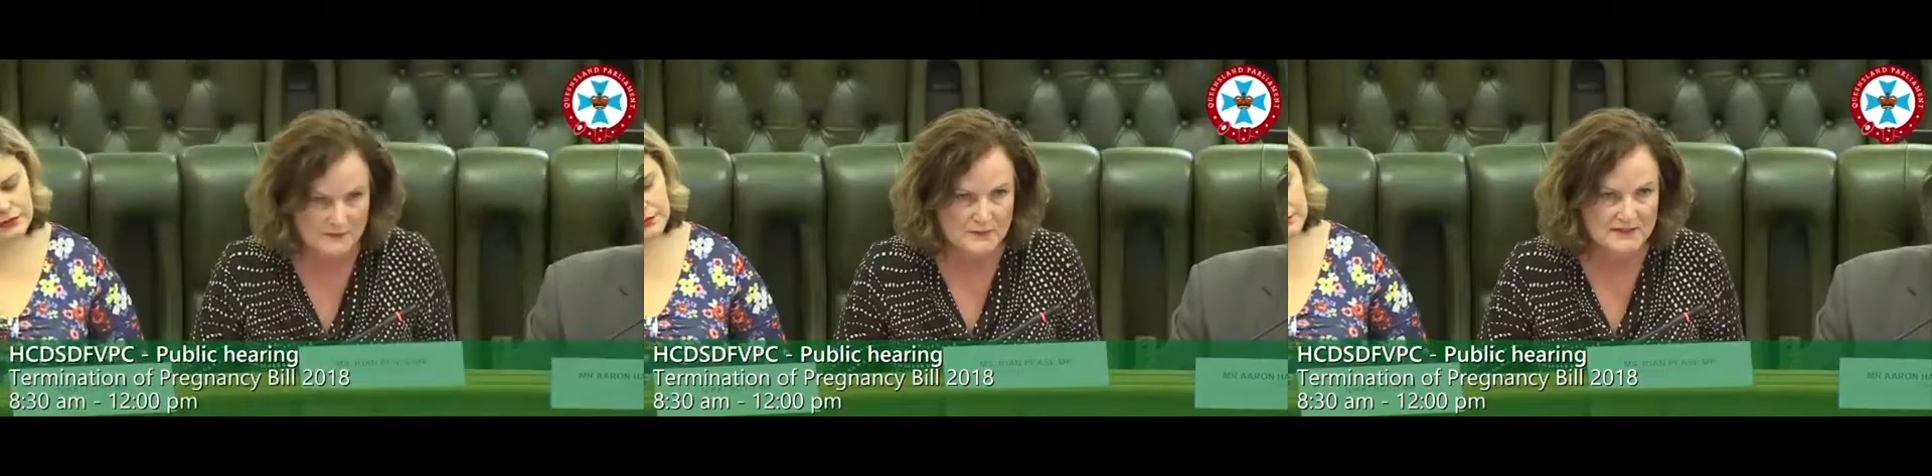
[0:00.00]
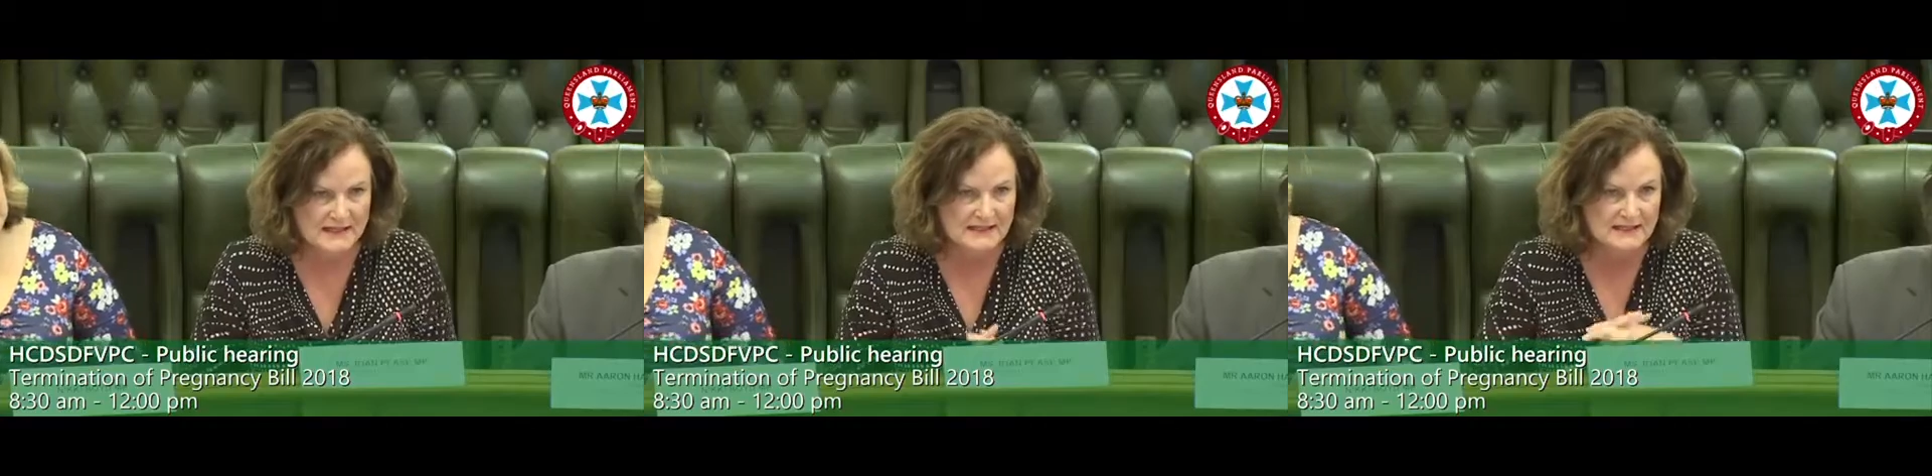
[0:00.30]

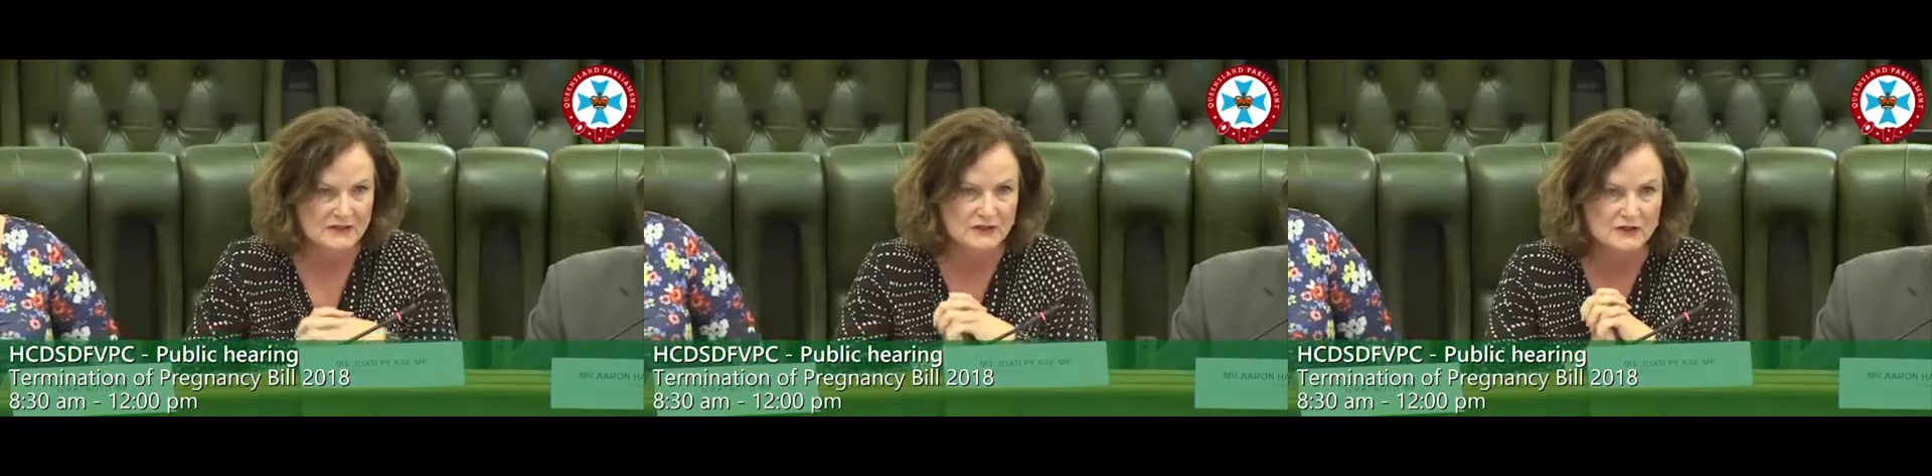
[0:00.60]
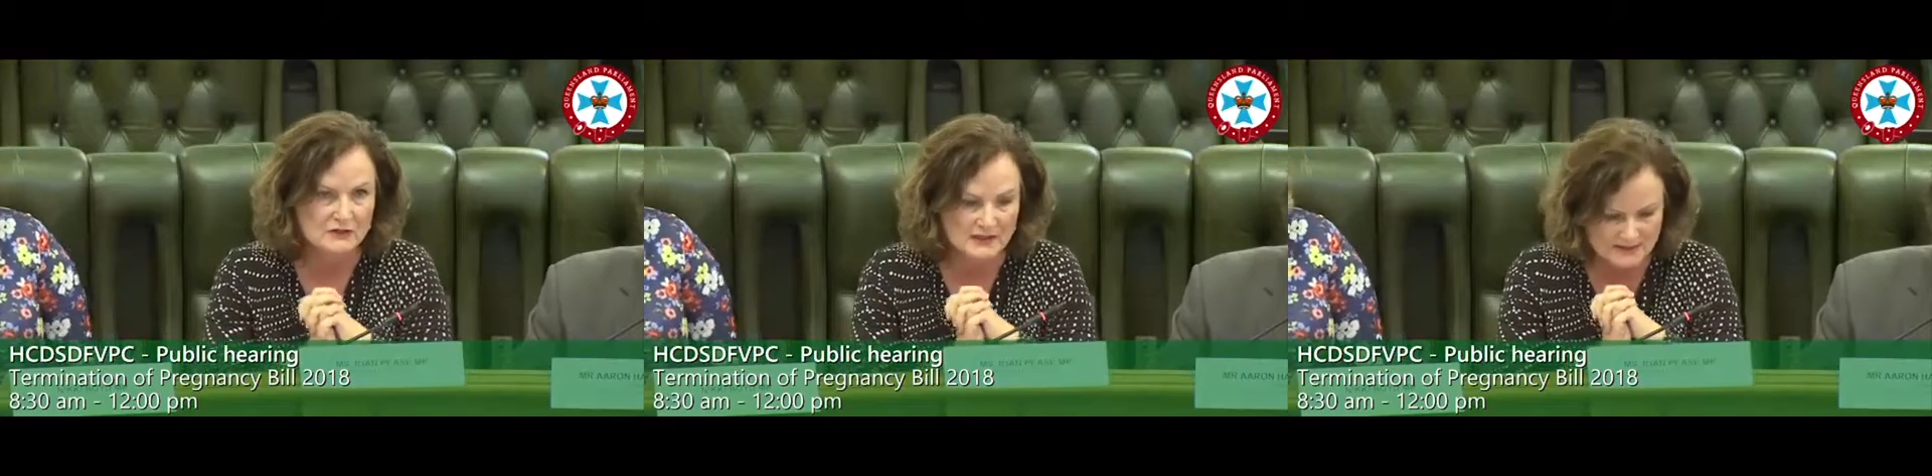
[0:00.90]
presenting to
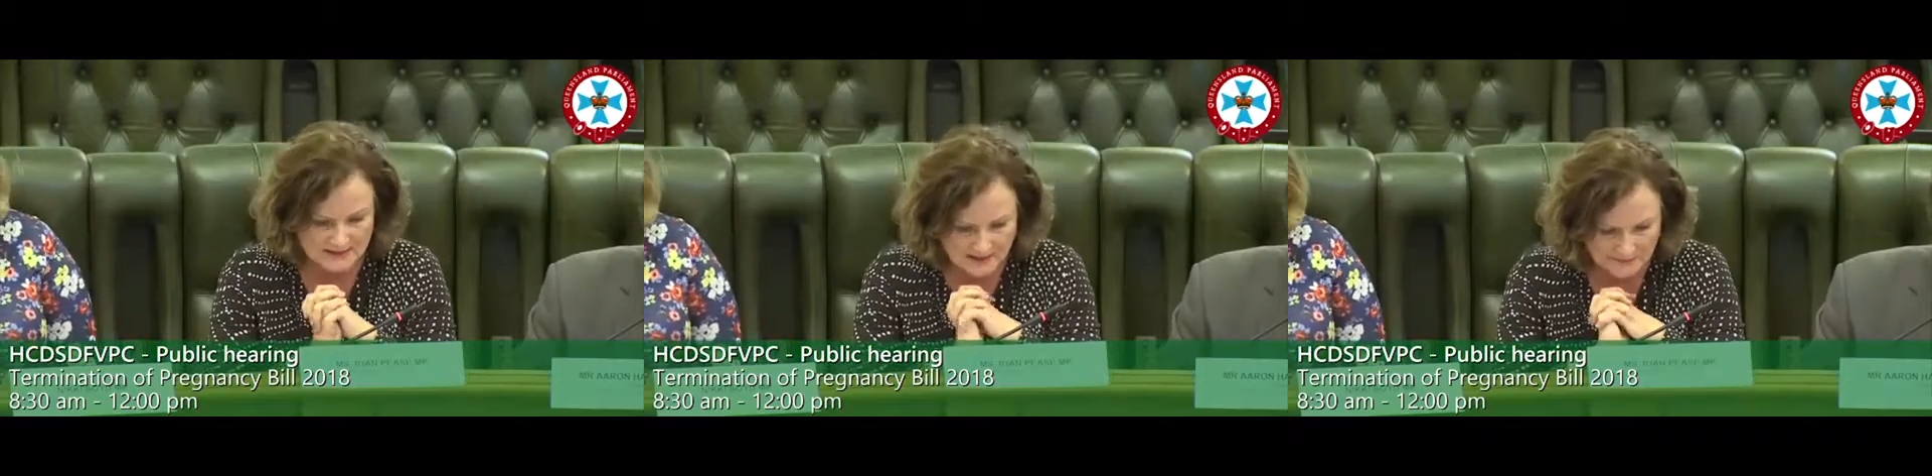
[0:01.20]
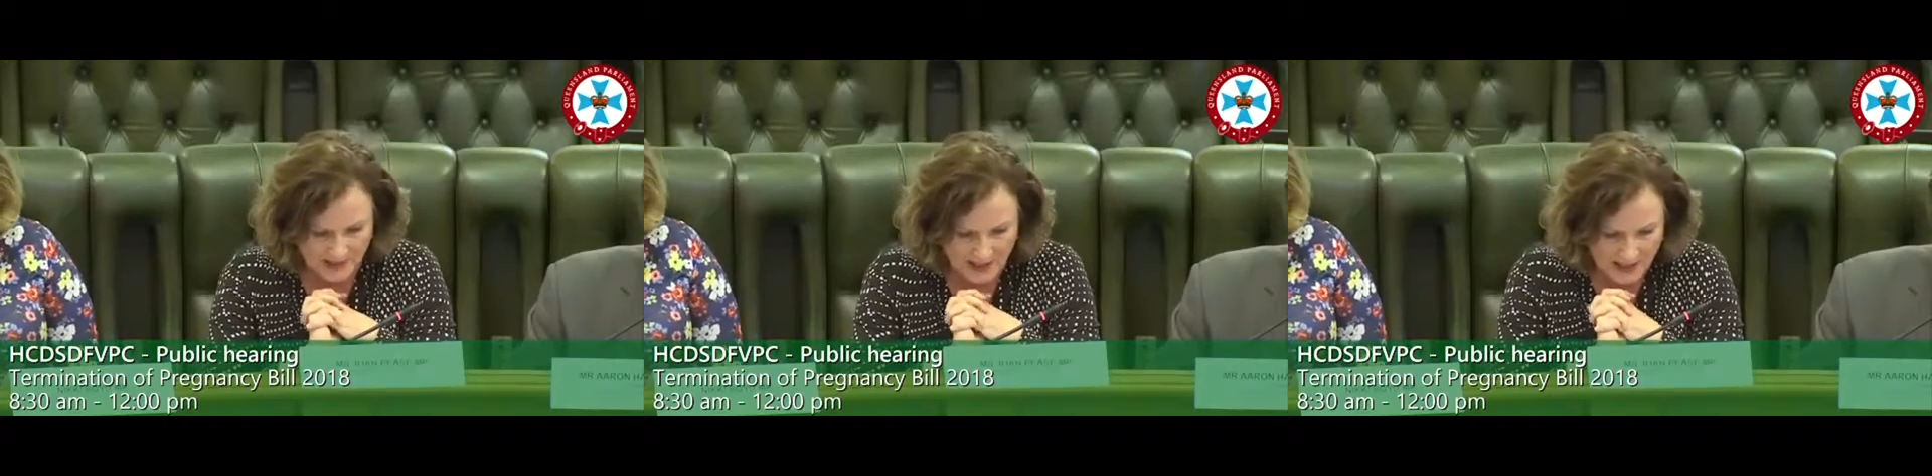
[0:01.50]
you that's
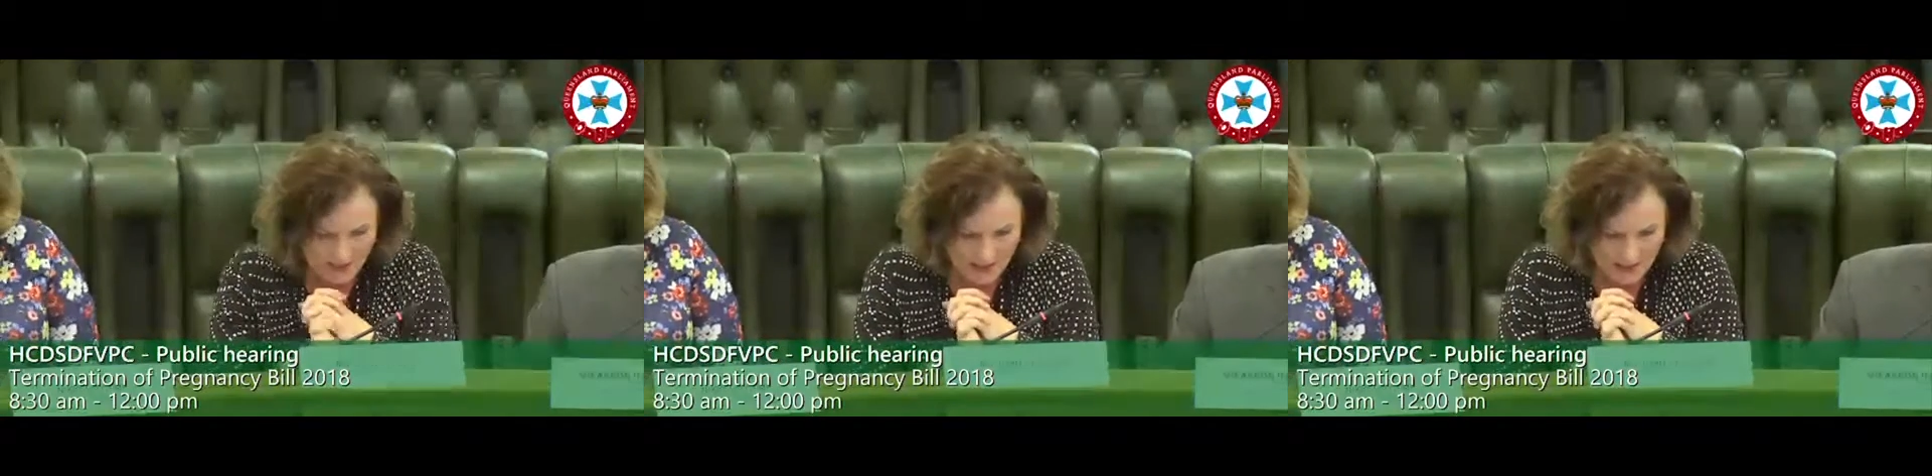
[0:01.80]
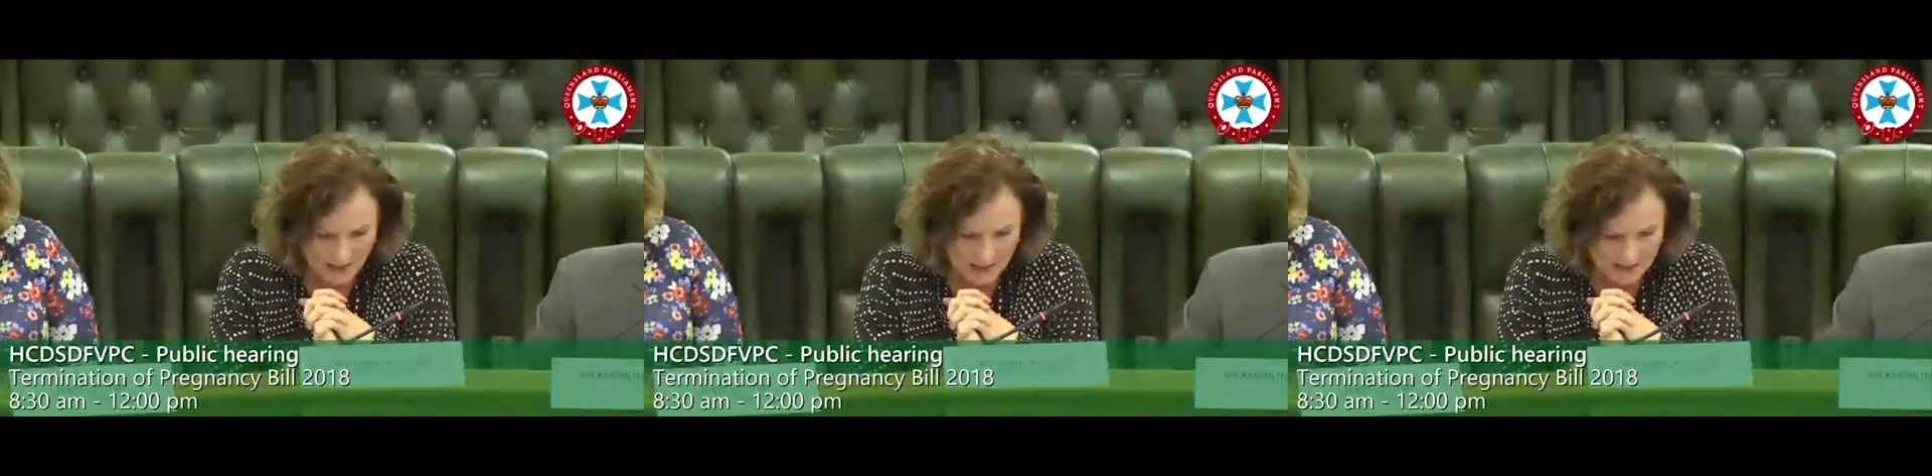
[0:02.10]

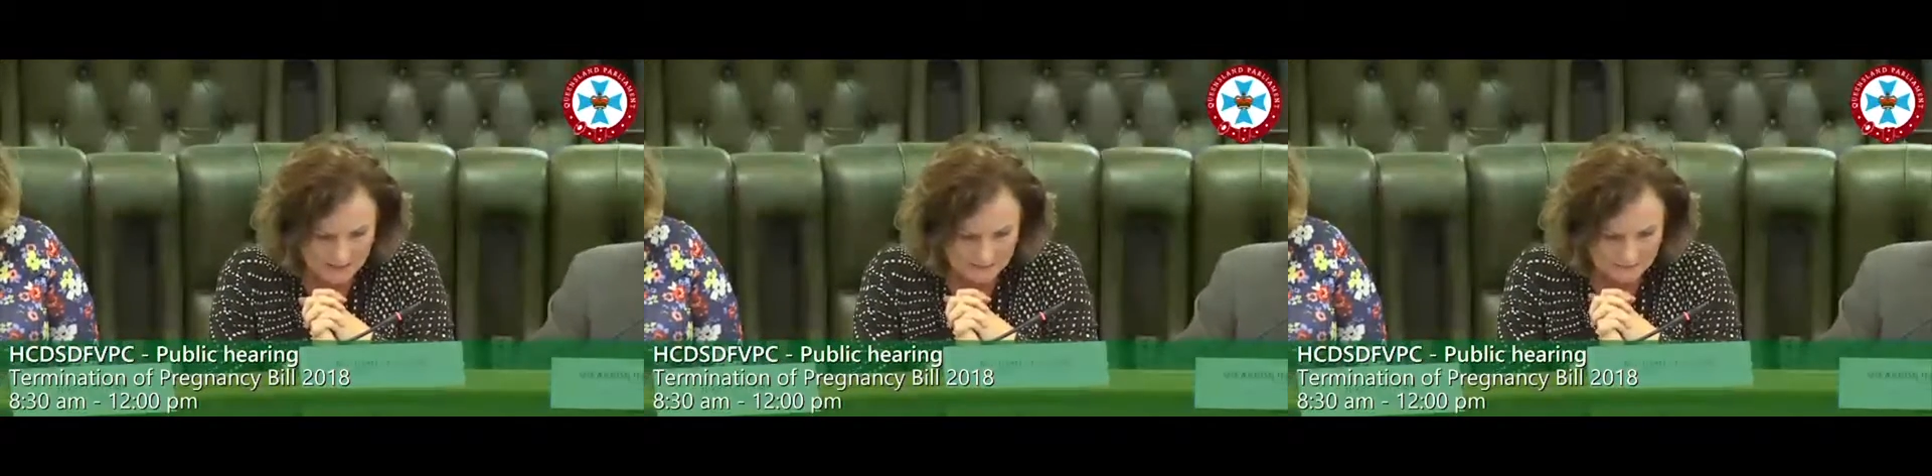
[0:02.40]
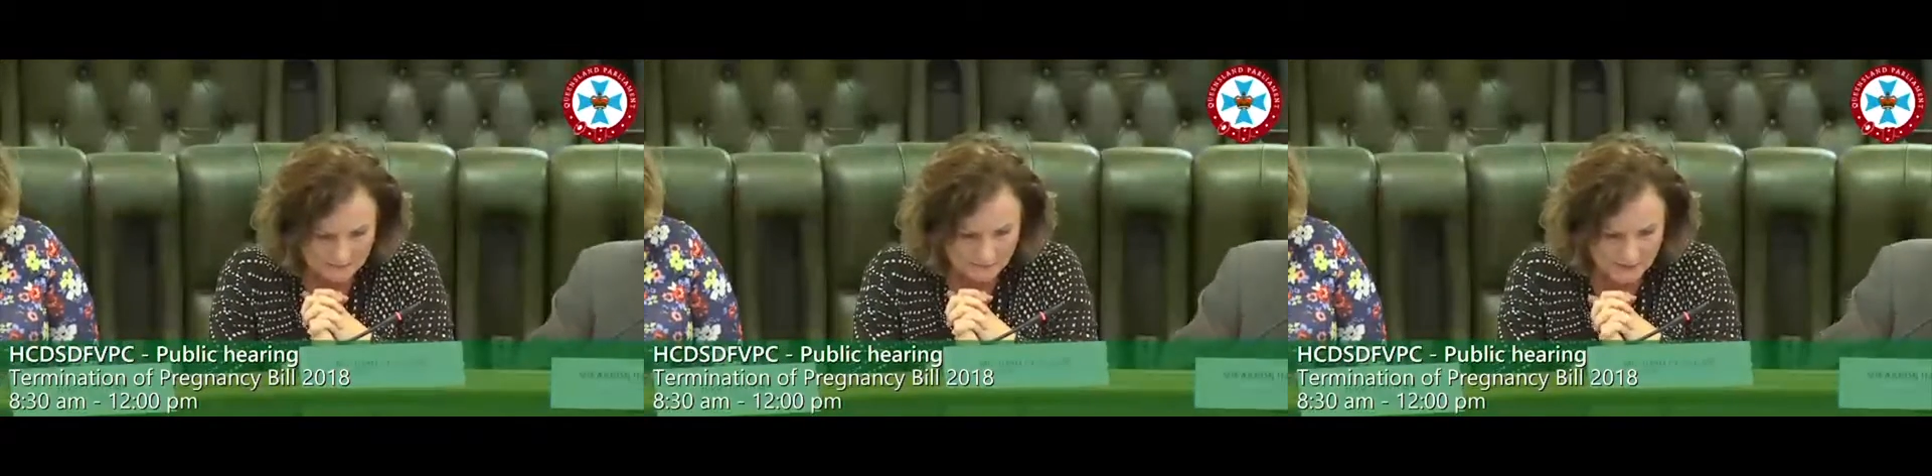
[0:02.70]

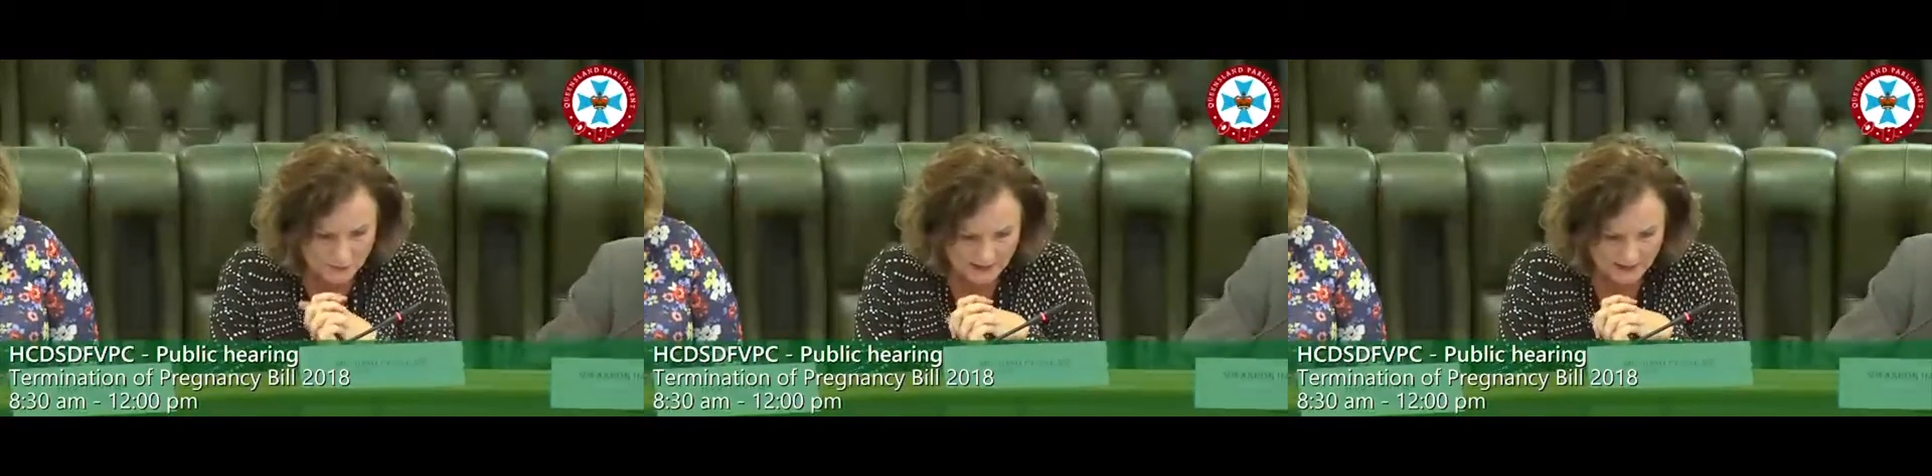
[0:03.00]
sort